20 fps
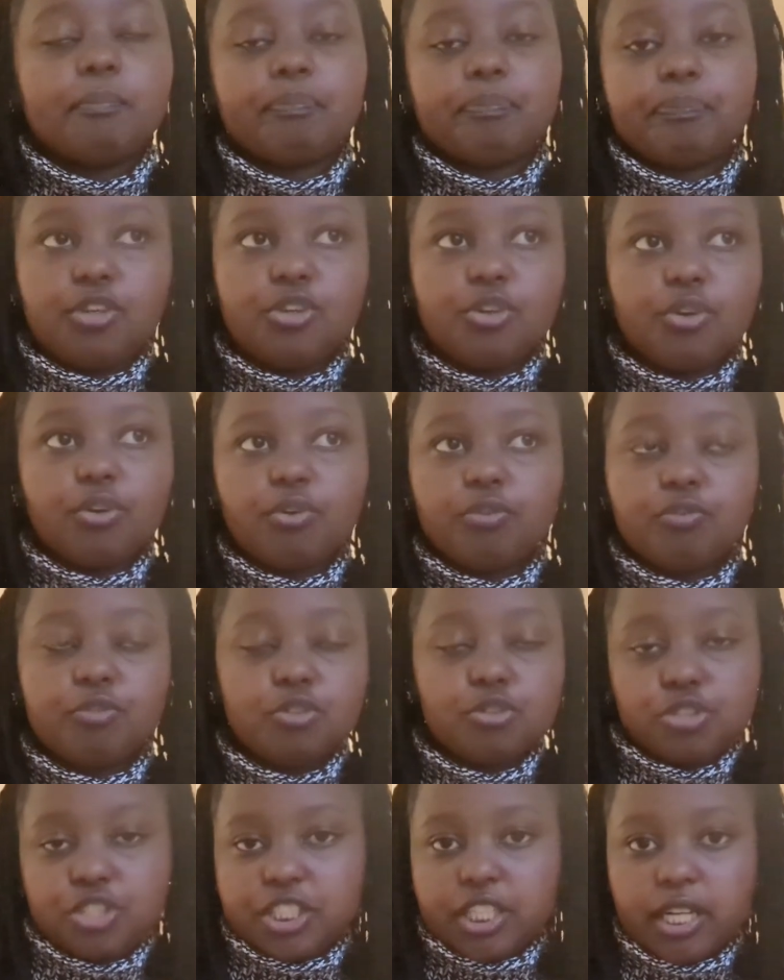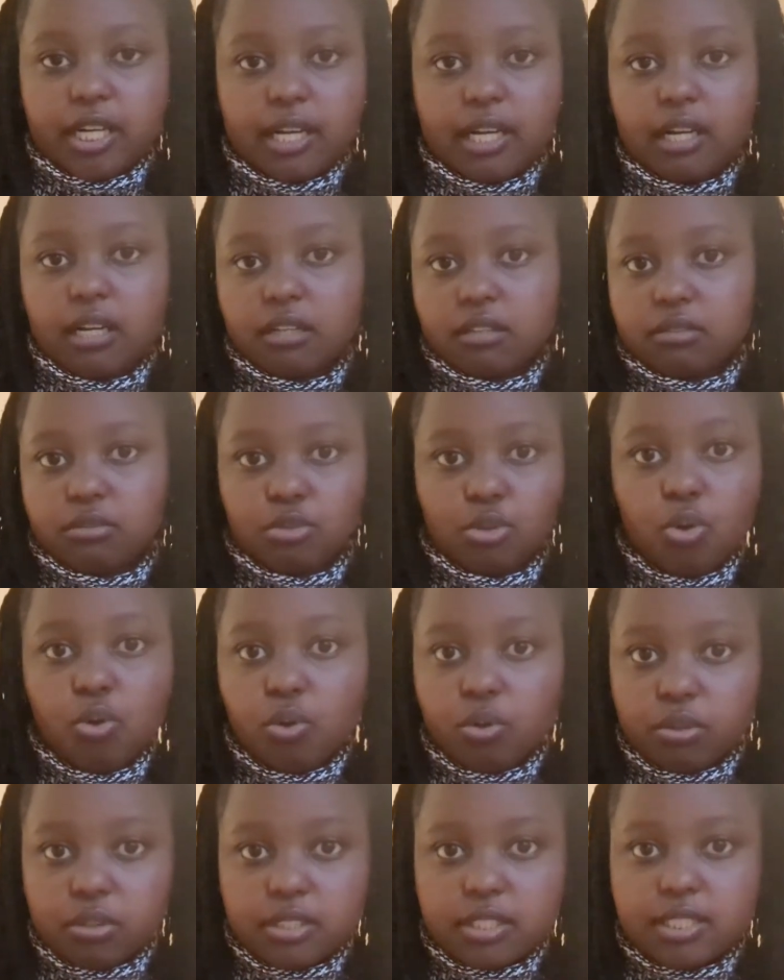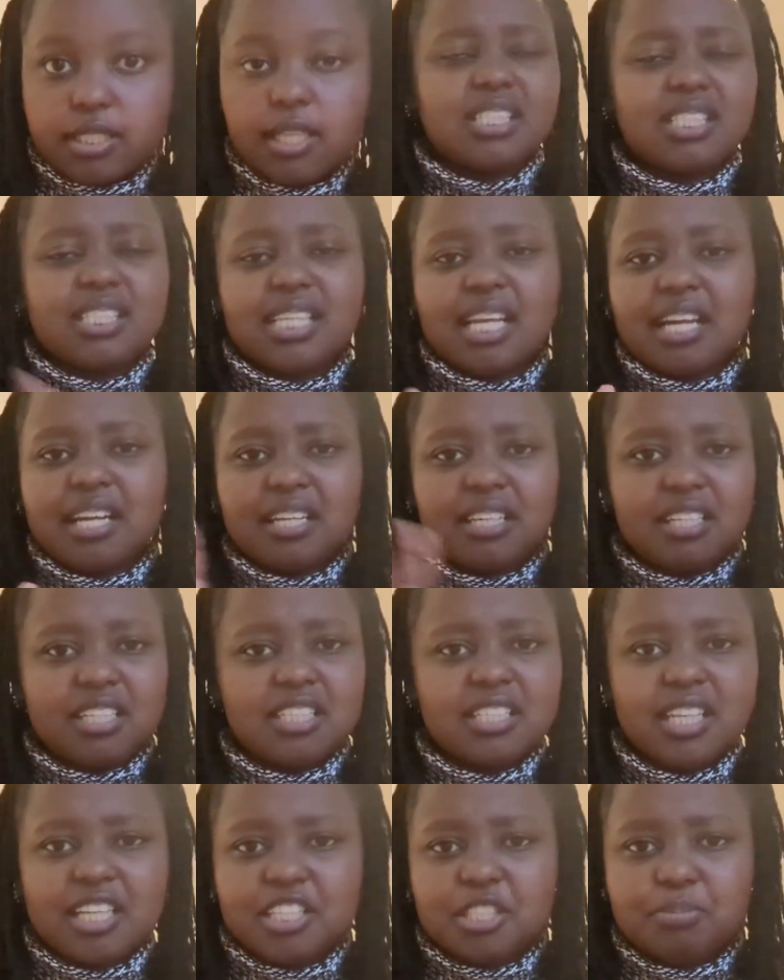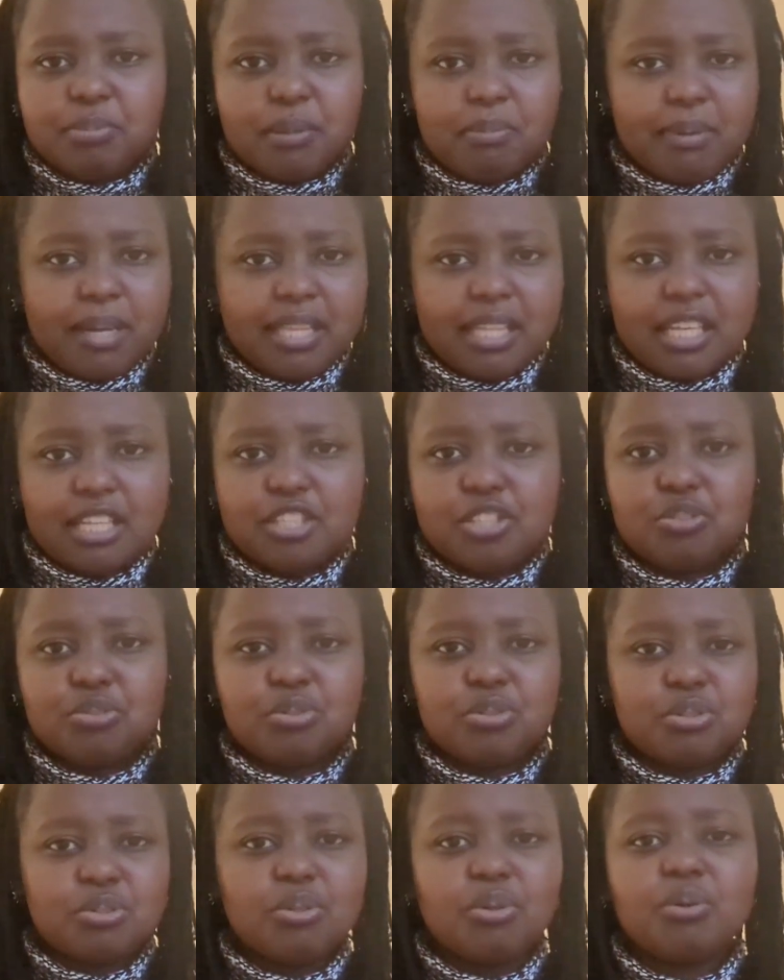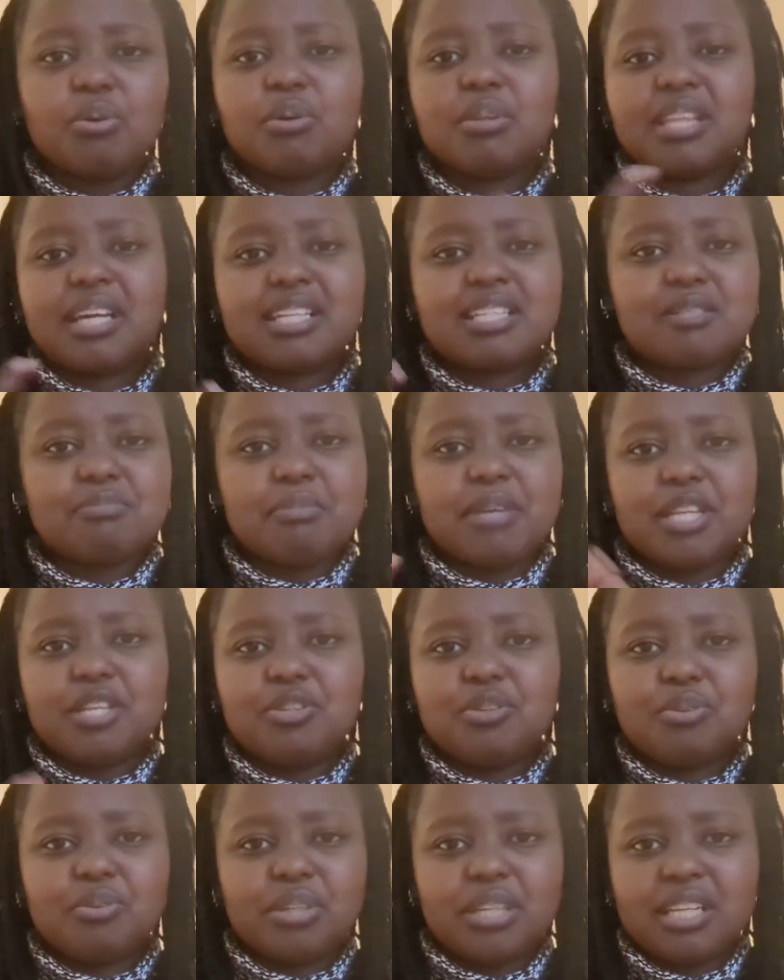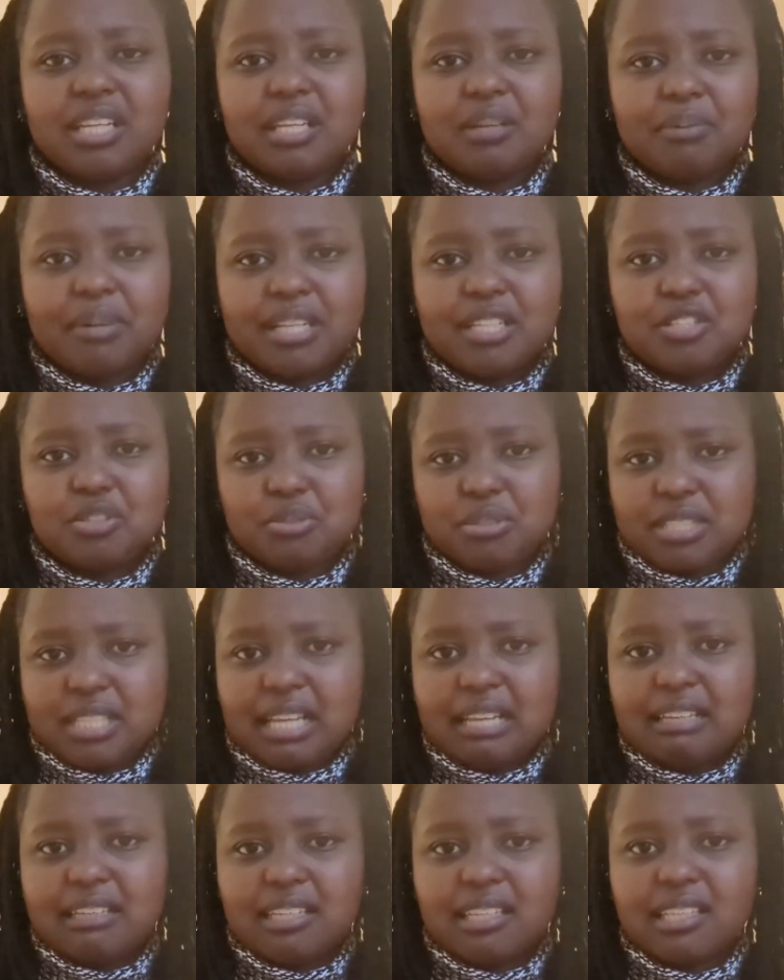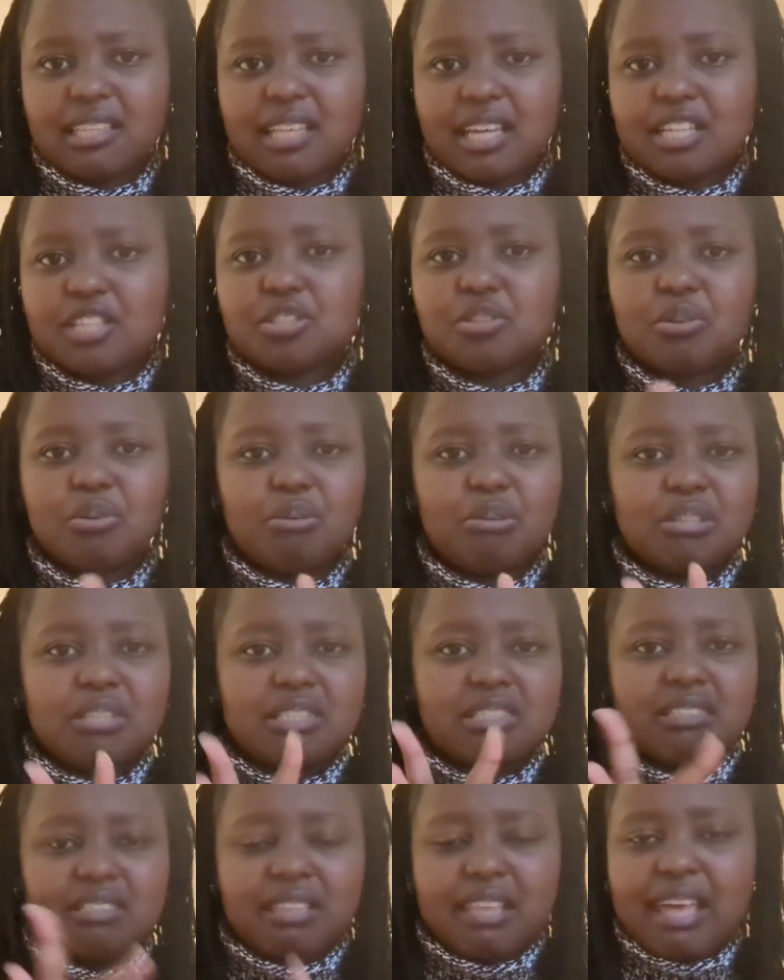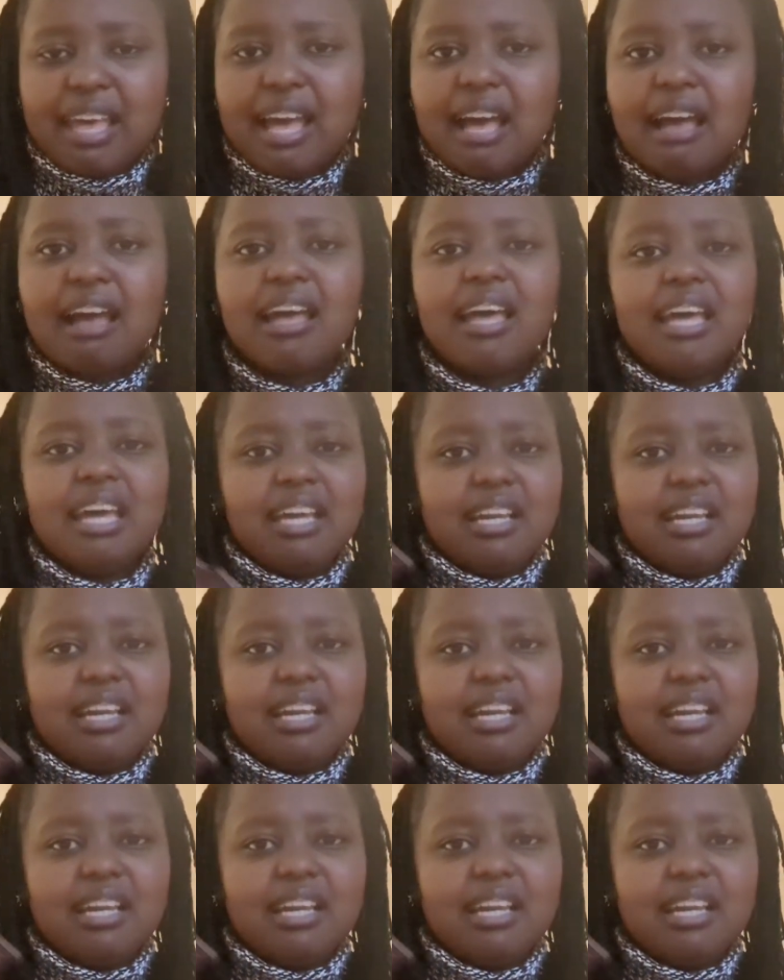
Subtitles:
your future goals. Is it a research paper that you saw that made you really want to study that course there?